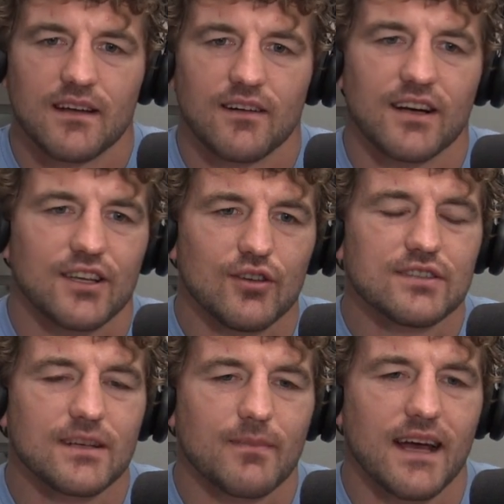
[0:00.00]
like you
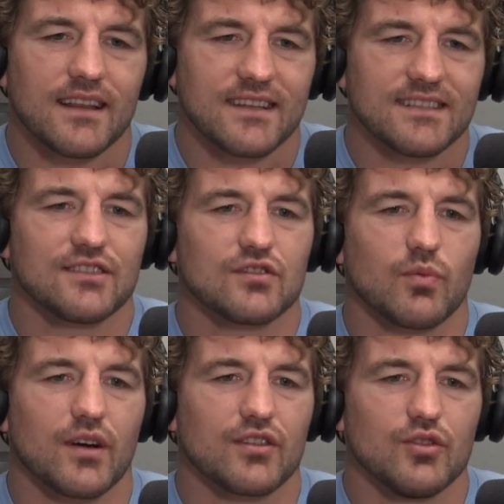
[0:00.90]
said, Matt, this is
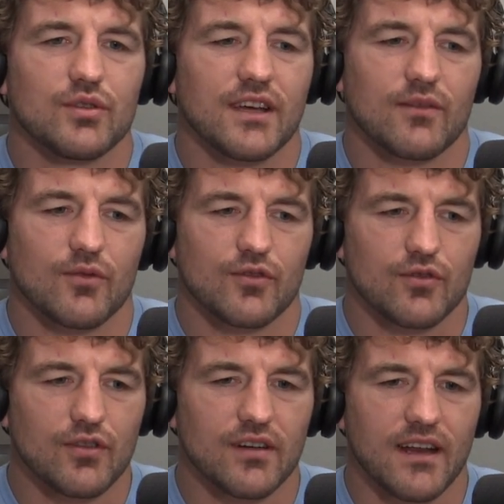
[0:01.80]
where you get
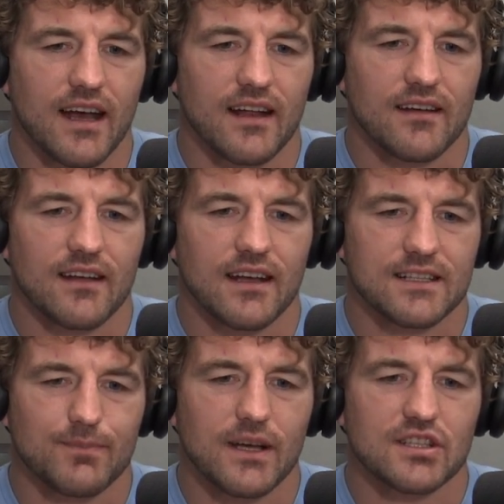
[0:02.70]
recruited at,
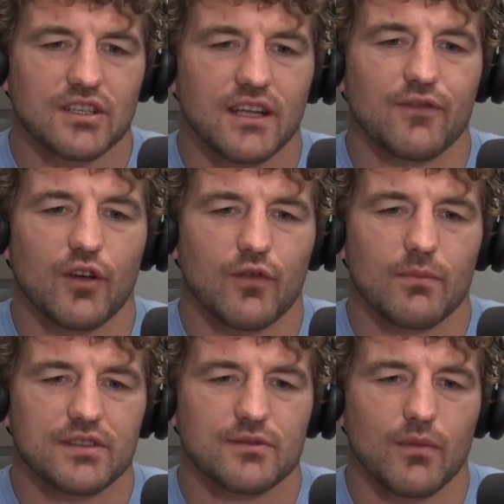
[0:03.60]
especially yeah. if you're
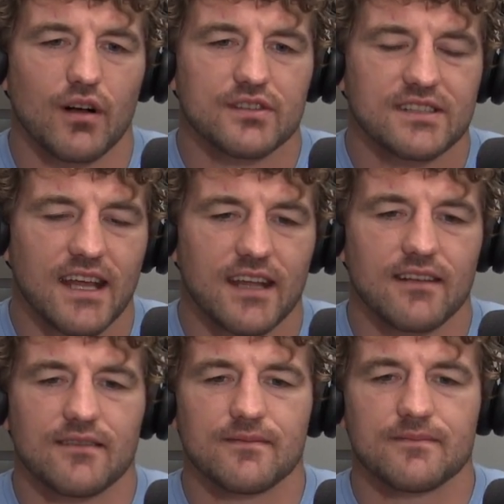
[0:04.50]
from a small state.